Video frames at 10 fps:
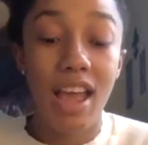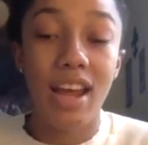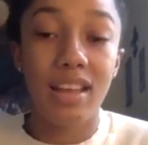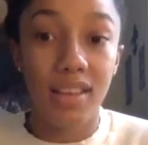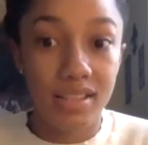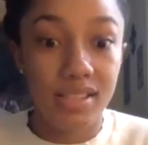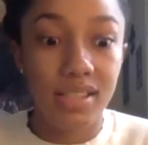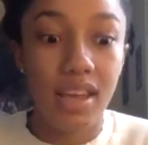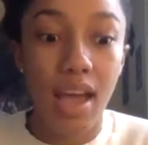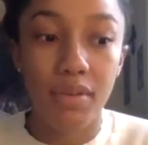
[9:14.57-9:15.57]
And I like to
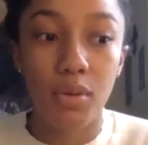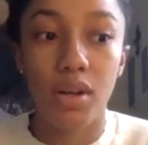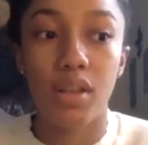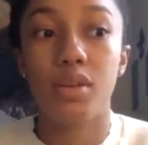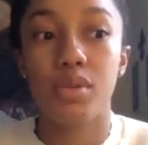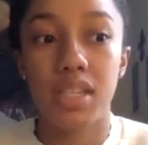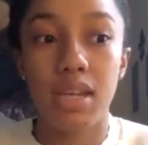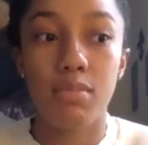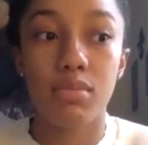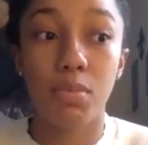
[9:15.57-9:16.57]
see every one of those
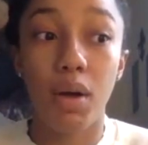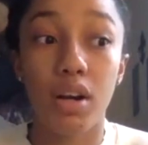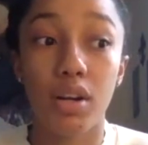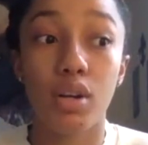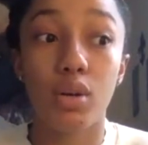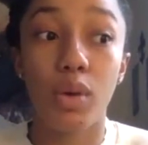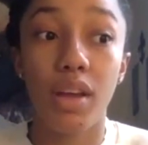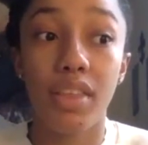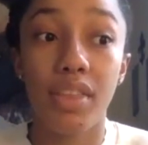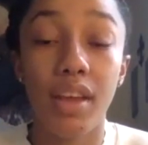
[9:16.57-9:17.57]
teams partnered
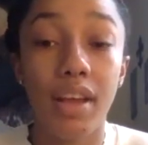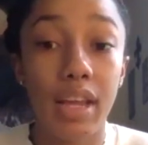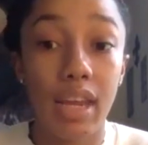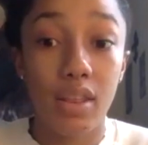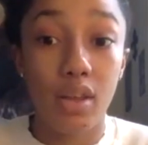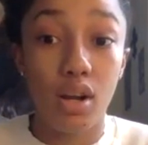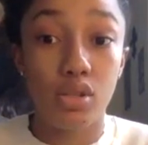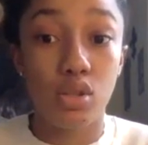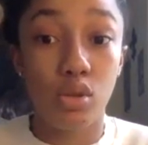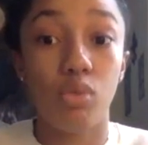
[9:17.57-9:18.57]
with either a
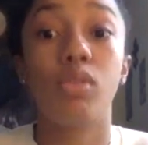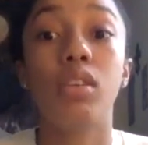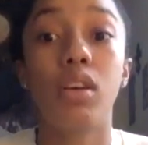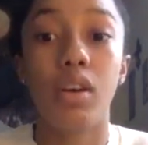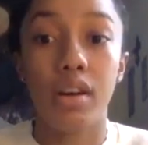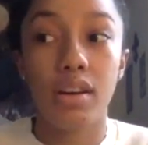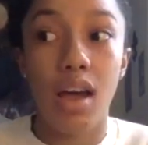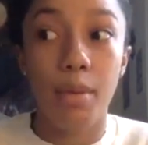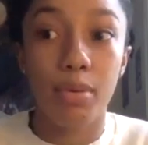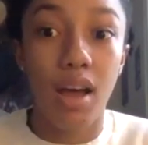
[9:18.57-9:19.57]
school or a
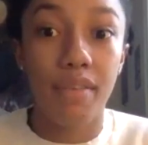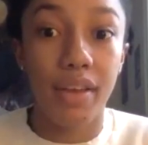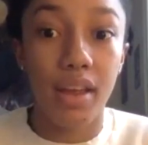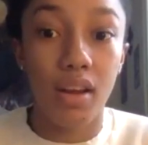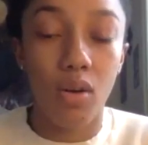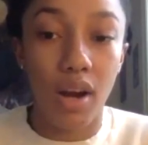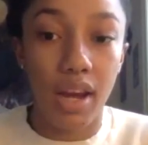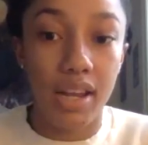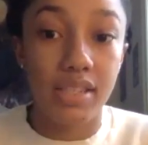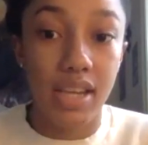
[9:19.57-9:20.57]
nonprofit
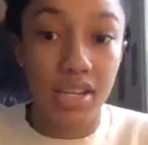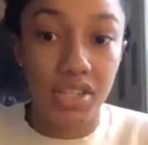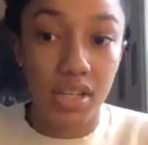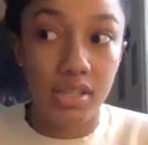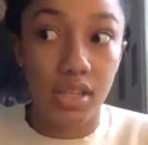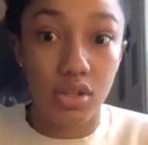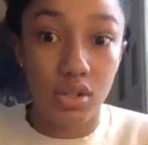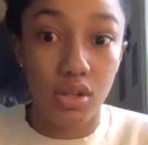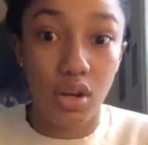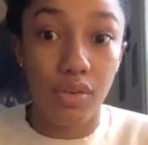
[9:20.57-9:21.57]
organization
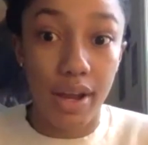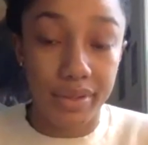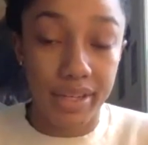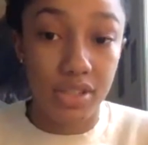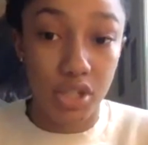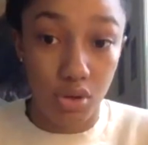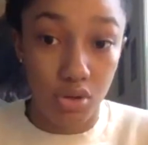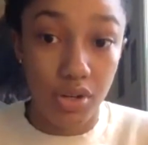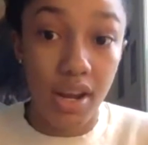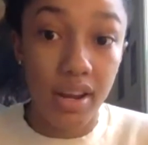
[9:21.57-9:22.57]
centered around
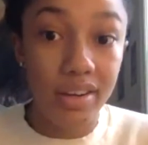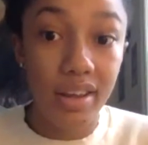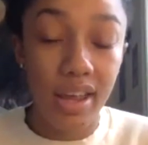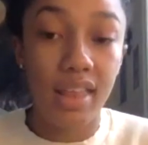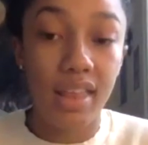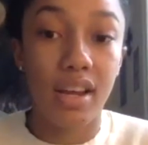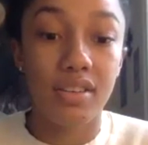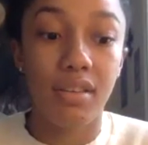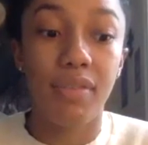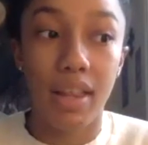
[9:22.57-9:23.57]
children and their
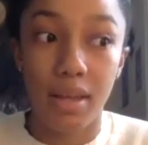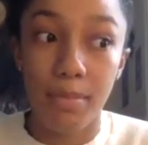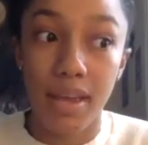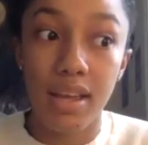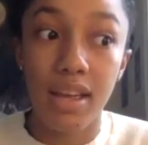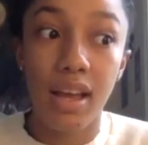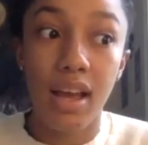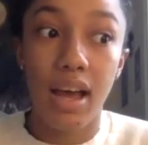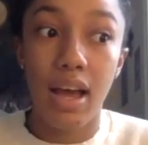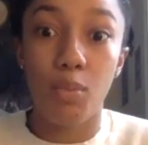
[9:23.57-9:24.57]
development
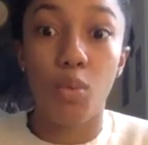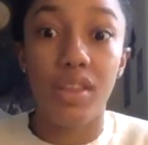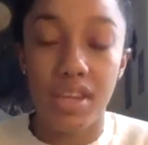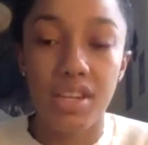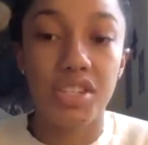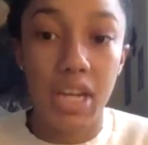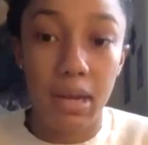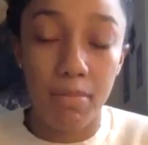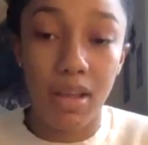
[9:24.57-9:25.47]
with each team.